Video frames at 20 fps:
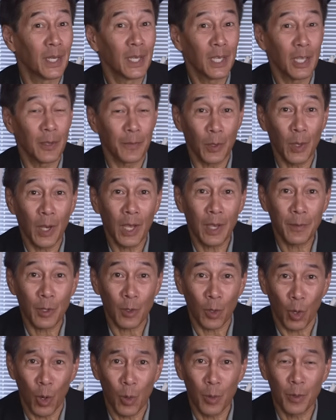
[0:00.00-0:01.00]
If you have your
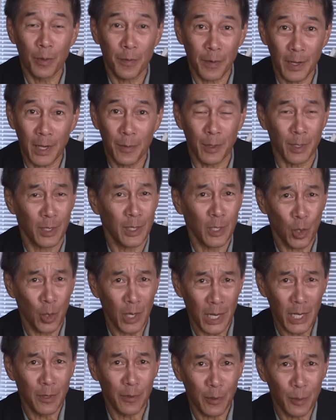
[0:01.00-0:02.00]
own favorite, your
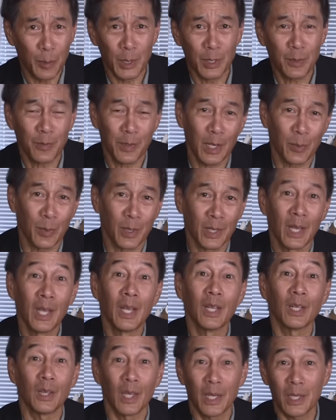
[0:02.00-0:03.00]
infamous favorite,
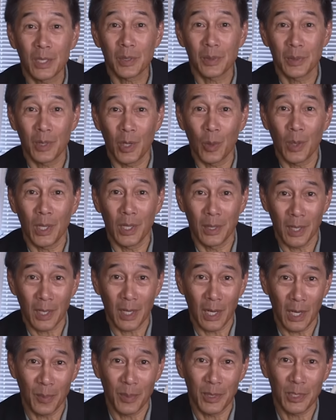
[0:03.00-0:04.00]
let us know in the
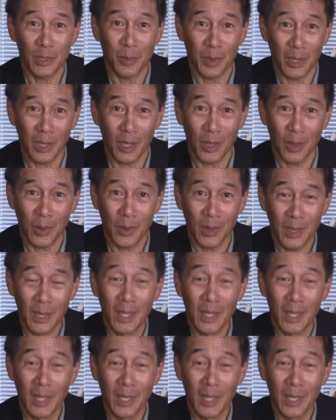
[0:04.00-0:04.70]
comments below.